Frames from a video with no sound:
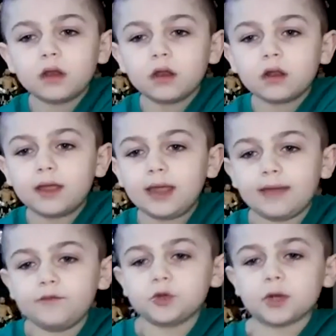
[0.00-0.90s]
if
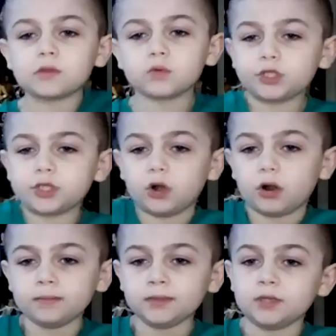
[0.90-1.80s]
you try to switch the
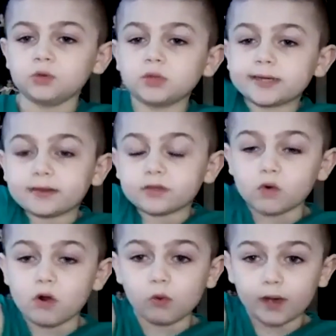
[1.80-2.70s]
arms and you click it the
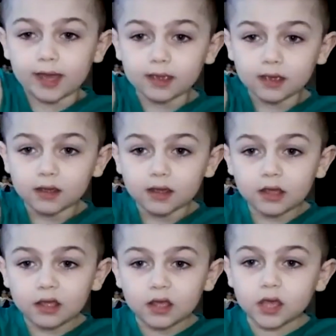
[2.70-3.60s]
wrong way,
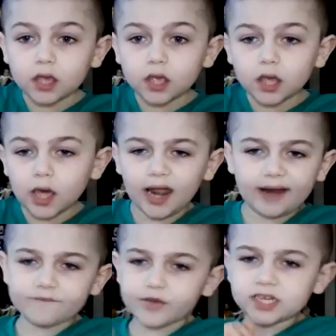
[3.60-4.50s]

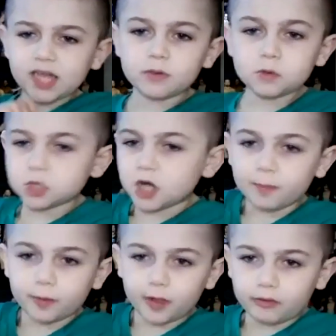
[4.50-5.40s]
every time you try to
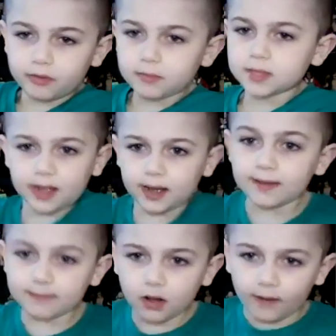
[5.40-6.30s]
play with him, because
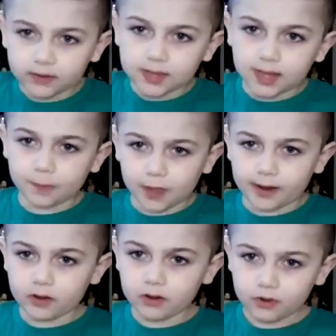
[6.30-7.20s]
I'm obviously a
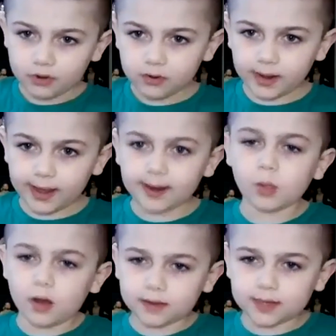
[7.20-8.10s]
player, and a
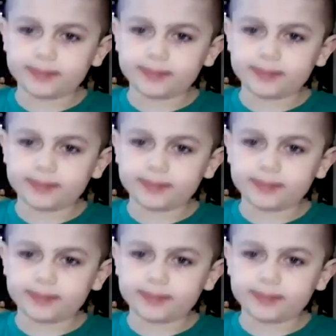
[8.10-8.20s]
lot of